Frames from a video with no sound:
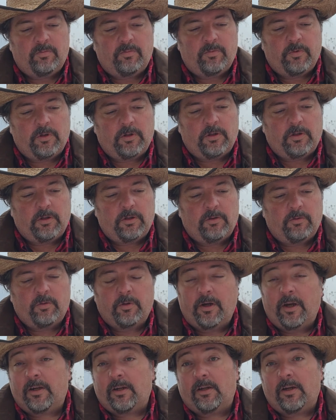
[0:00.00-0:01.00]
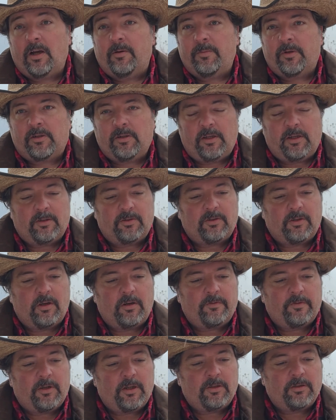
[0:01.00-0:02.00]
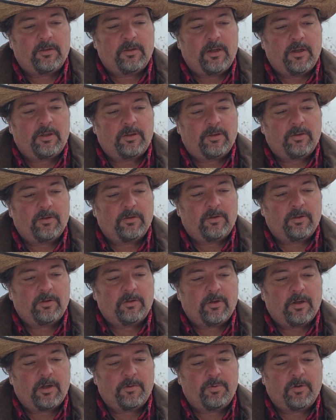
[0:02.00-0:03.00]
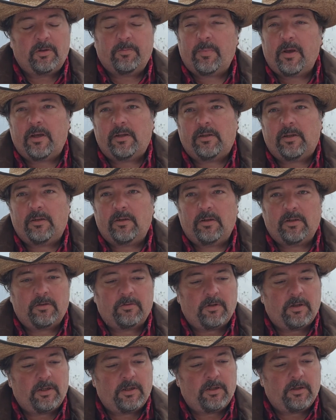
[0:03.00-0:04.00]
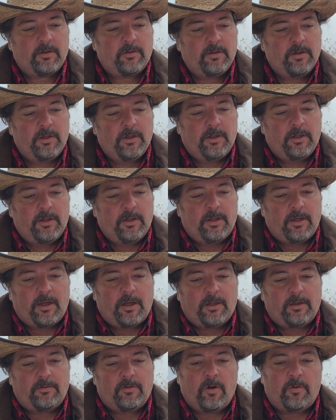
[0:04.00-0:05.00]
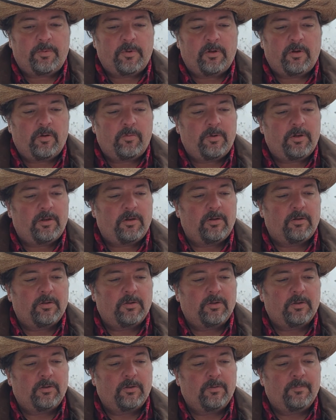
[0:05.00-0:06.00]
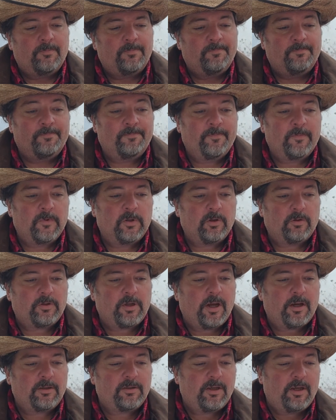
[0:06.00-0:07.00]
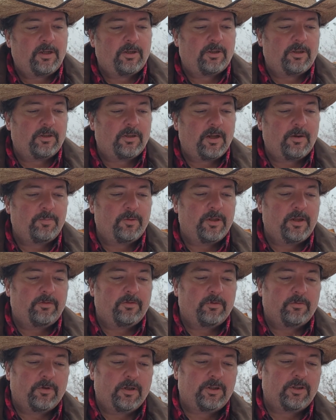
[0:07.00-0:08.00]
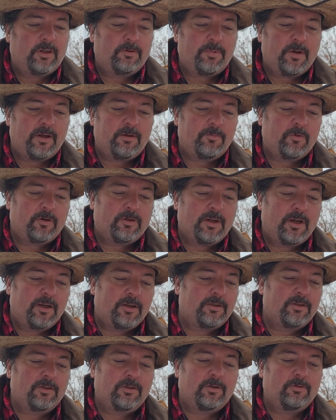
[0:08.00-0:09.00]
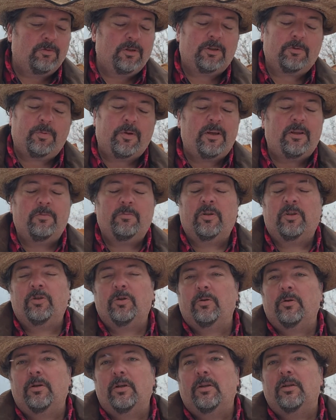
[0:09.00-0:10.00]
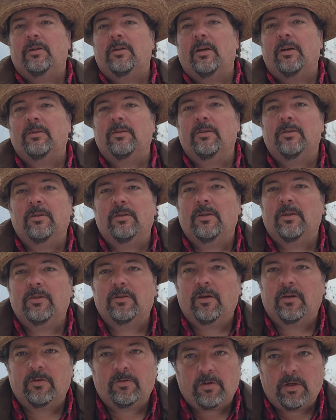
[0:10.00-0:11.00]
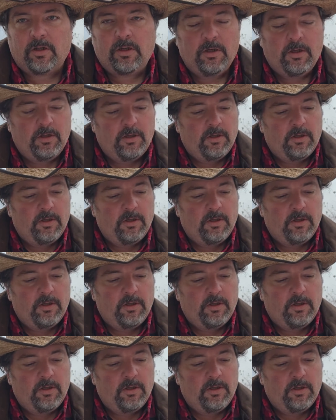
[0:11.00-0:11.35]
We're economically insolvent as a nation. They're just trying to put a Band-Aid on it right now and hope that nobody notices. So taxation. I believe the rich pay more taxes. The rich pay the majority of the taxes in this country.